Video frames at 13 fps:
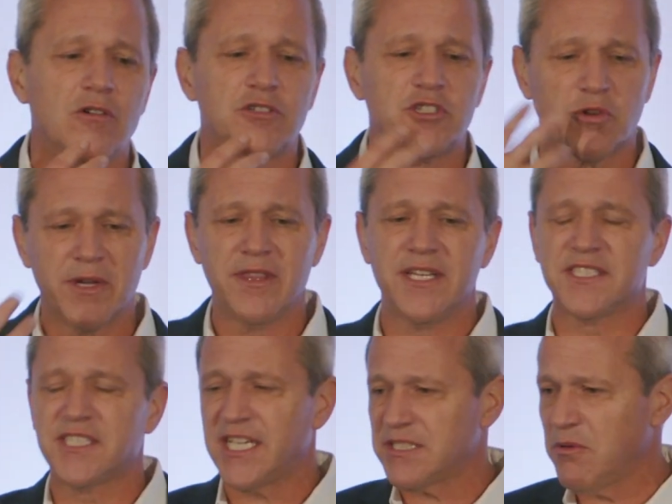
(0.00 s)
showing the
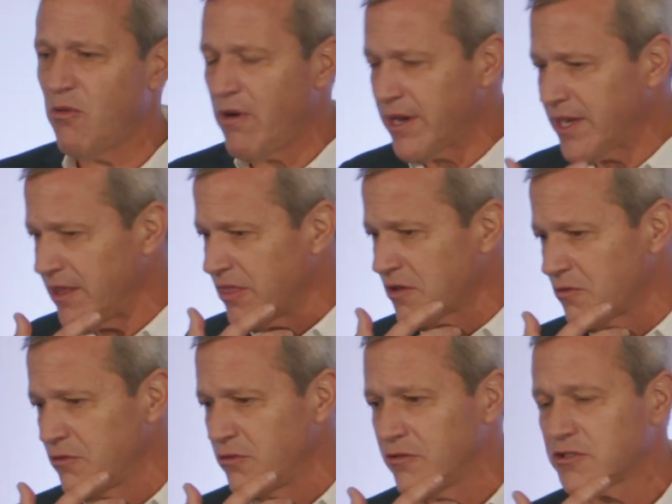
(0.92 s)
assessment, walking
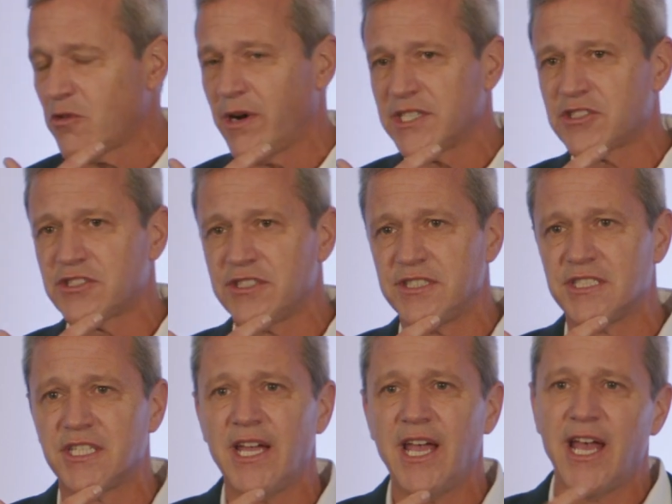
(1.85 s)
through those
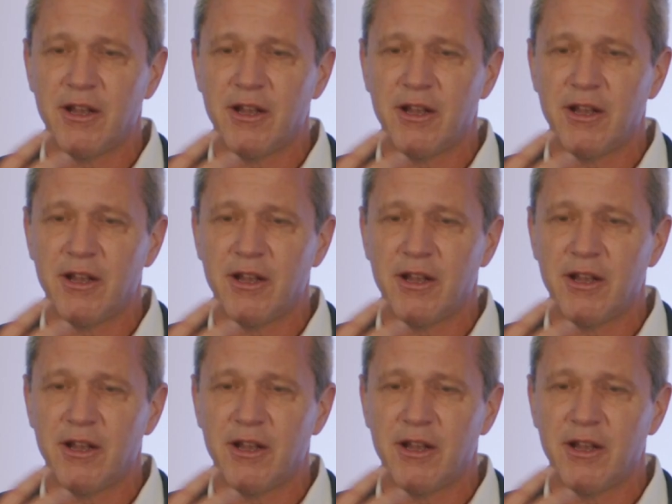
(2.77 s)
questions